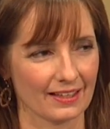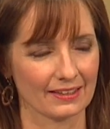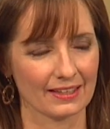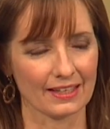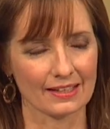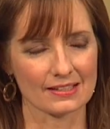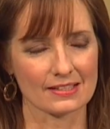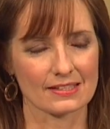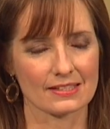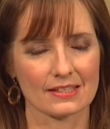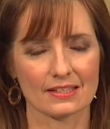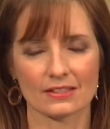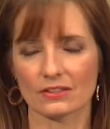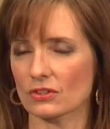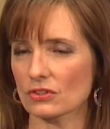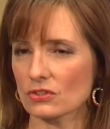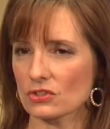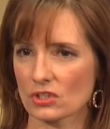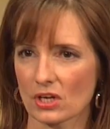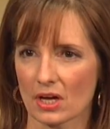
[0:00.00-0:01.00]
They didn't see
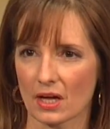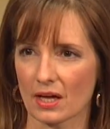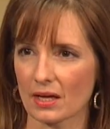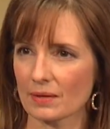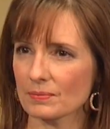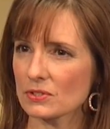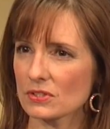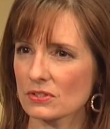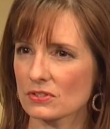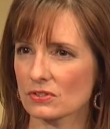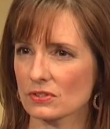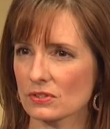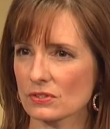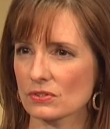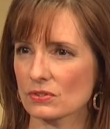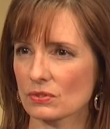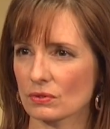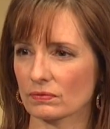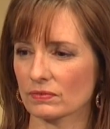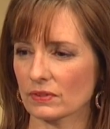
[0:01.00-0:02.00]
their jobs as
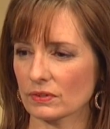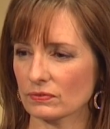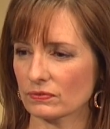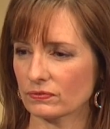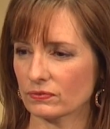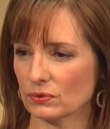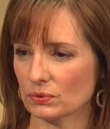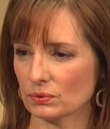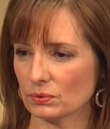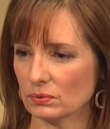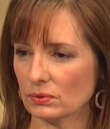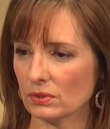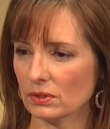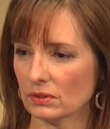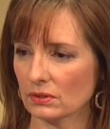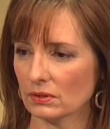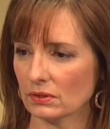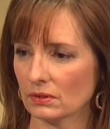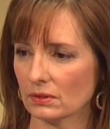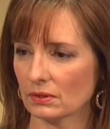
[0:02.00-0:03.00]
just serving food.
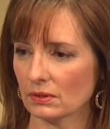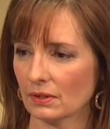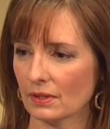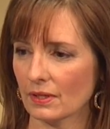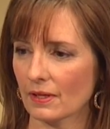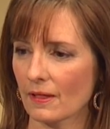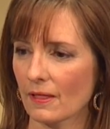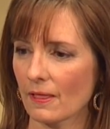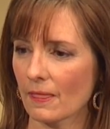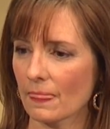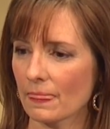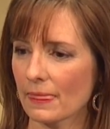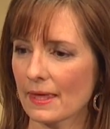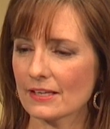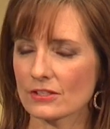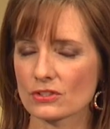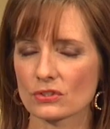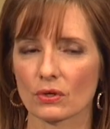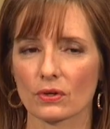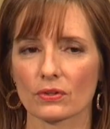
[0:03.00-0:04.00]

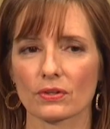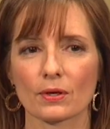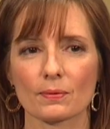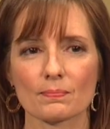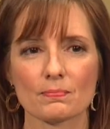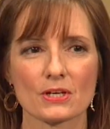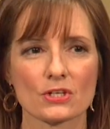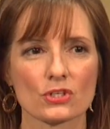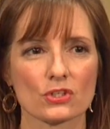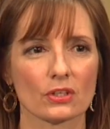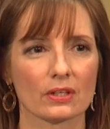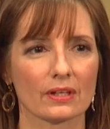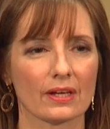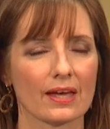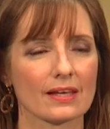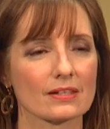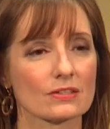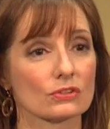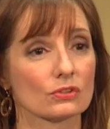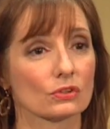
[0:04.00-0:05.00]
They saw their mission
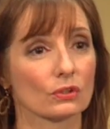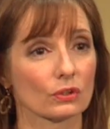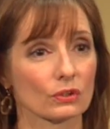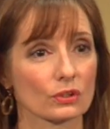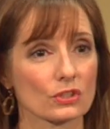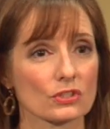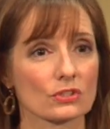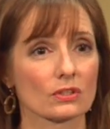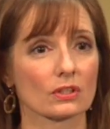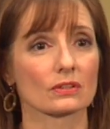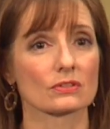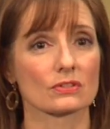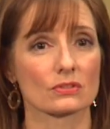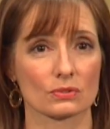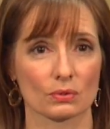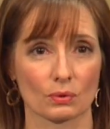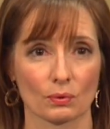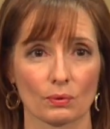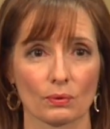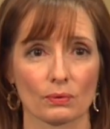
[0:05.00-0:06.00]
as nourishing
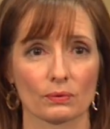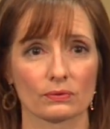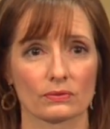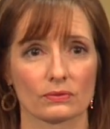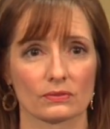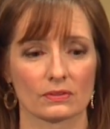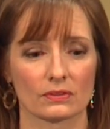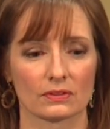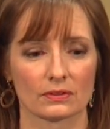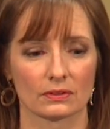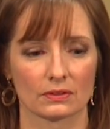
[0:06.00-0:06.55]
souls.